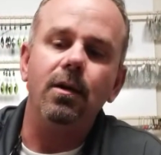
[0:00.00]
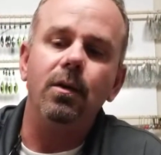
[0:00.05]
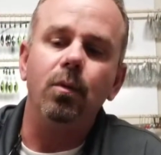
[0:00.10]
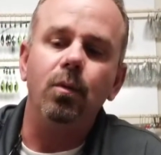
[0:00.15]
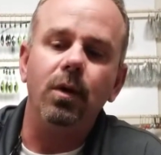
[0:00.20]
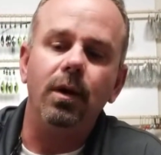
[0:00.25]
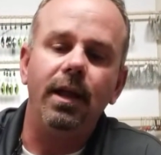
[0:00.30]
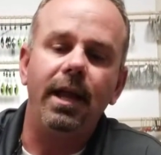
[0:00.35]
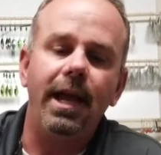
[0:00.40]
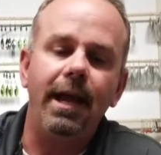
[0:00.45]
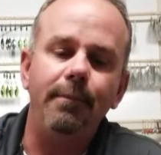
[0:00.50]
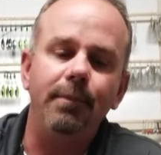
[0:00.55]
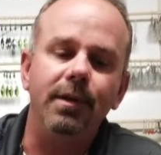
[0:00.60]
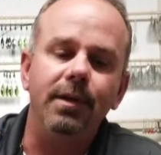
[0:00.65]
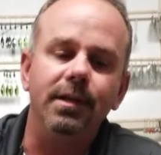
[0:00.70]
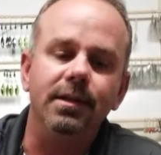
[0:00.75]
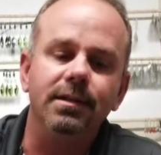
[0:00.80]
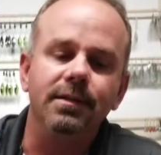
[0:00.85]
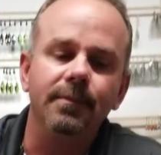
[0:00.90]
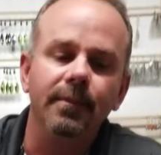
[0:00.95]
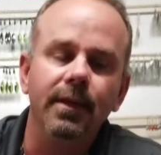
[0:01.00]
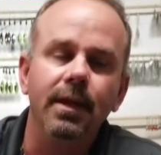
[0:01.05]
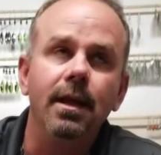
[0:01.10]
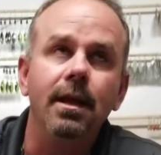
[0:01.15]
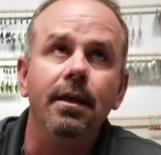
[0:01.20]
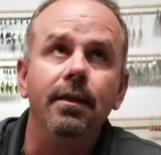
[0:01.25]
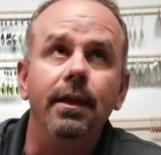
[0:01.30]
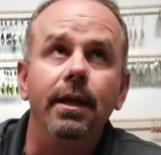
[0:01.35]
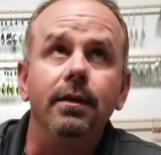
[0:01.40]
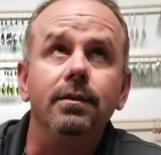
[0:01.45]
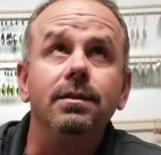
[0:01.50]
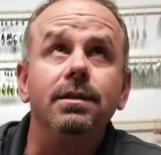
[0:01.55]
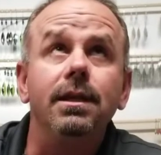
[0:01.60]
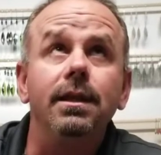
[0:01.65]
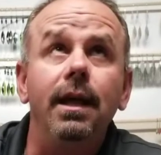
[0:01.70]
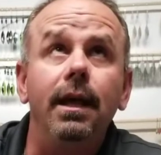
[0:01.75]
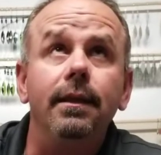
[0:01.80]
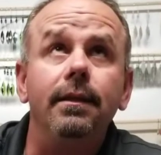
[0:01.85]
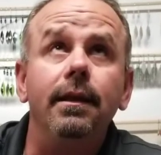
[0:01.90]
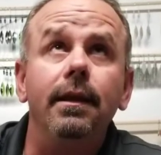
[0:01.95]
And what'll happen is they'll see
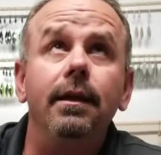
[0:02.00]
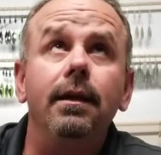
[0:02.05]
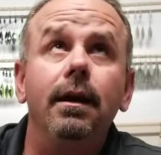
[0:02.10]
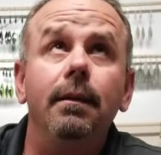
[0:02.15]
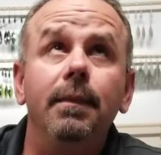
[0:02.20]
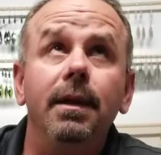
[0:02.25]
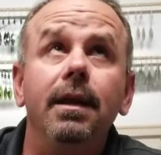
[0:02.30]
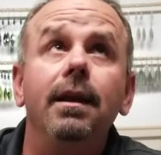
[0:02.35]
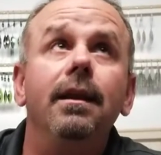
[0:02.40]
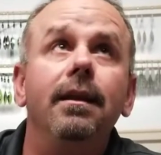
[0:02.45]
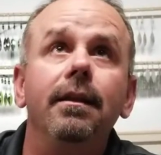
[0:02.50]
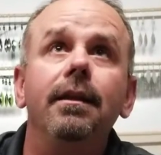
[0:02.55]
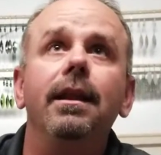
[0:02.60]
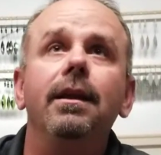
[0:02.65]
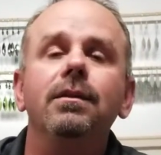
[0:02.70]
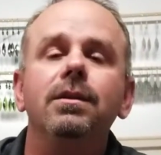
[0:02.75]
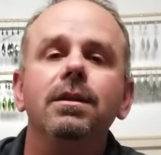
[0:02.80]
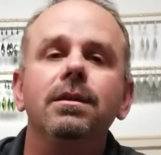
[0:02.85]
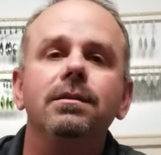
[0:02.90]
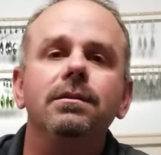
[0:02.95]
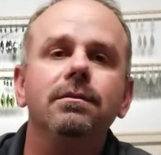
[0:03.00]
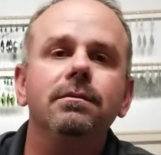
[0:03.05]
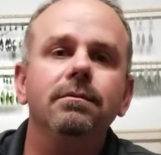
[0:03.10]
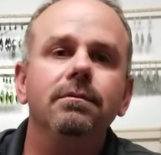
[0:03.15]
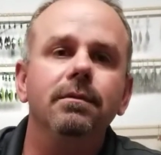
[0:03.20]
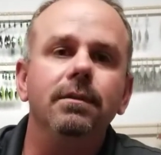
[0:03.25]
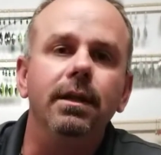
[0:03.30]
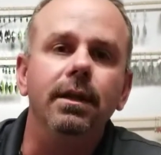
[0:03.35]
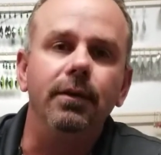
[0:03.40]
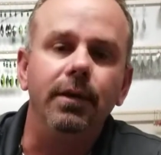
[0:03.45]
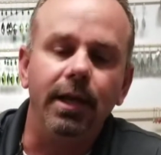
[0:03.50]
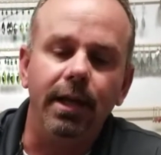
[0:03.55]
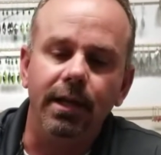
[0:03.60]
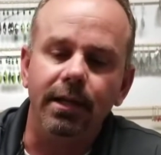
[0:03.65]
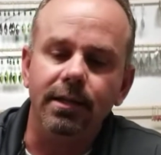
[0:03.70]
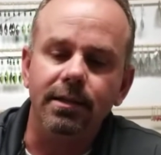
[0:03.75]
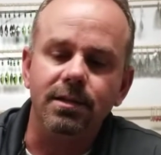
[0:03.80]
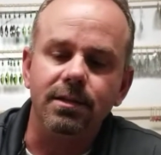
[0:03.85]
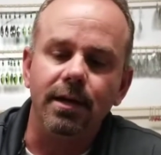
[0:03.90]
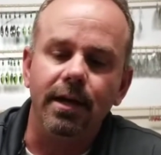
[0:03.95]
that thing coming in and they'll hit it.
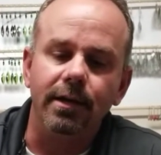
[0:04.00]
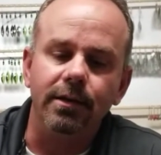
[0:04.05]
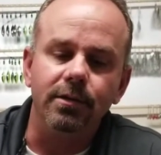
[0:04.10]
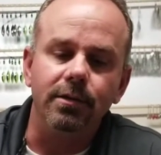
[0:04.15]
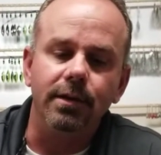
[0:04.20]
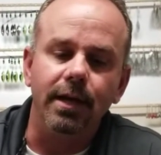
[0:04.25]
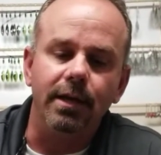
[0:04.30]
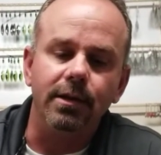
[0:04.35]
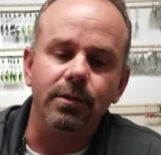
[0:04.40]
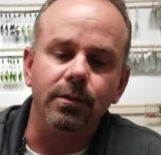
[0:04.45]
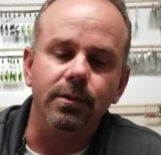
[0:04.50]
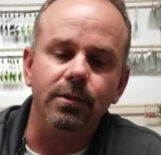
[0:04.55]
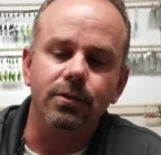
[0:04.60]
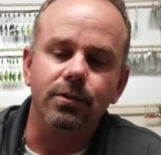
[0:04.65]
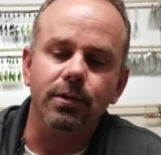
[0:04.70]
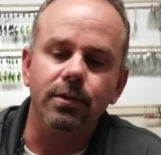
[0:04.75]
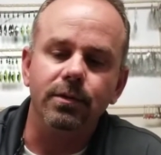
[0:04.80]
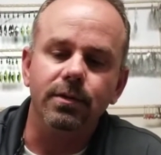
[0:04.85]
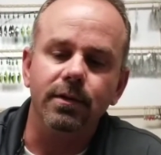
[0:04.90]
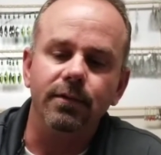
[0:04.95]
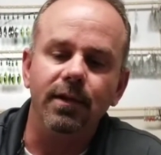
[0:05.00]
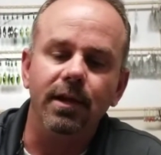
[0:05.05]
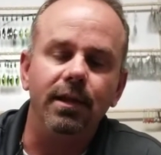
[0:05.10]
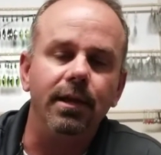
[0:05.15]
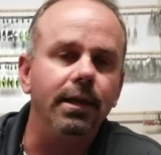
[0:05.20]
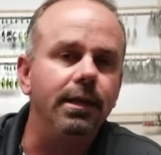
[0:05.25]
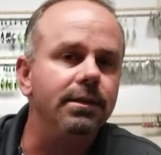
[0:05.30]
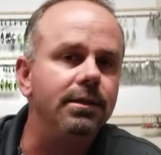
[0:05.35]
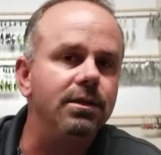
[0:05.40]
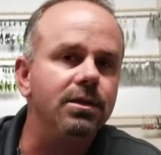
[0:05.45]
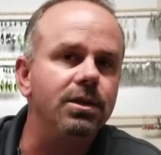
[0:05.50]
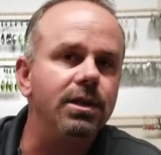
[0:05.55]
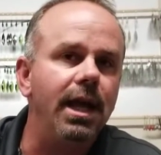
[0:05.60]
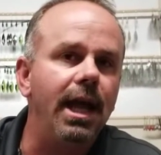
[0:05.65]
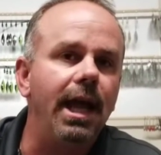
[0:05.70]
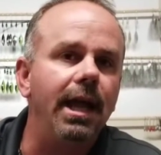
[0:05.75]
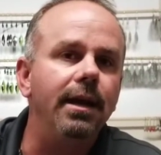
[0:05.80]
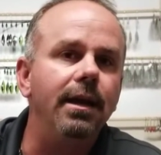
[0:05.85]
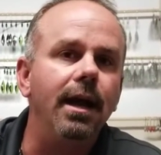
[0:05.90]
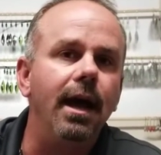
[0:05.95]
It's not too intrusive. They think it's a
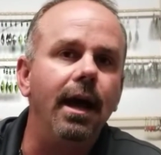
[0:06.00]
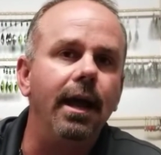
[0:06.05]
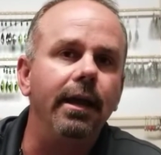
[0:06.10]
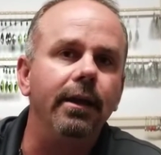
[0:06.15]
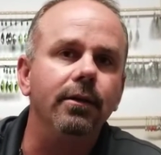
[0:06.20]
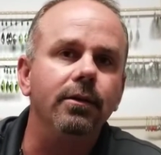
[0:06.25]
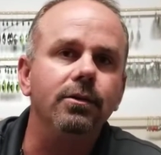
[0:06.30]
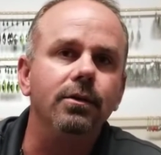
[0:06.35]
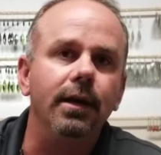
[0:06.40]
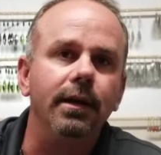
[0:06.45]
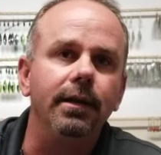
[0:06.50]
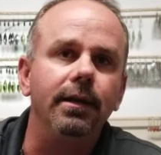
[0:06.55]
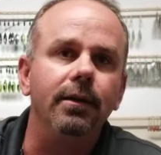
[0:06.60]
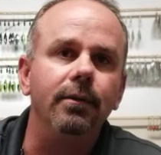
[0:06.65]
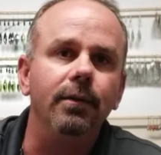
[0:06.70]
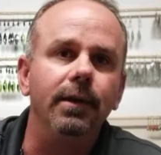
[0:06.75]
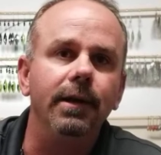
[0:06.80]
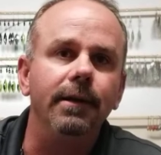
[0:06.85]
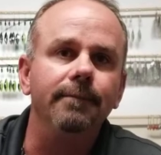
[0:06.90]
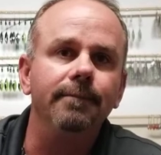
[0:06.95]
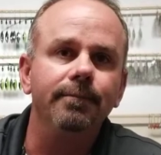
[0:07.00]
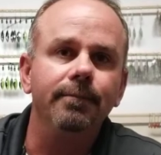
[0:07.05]
shad dying or trying to get away.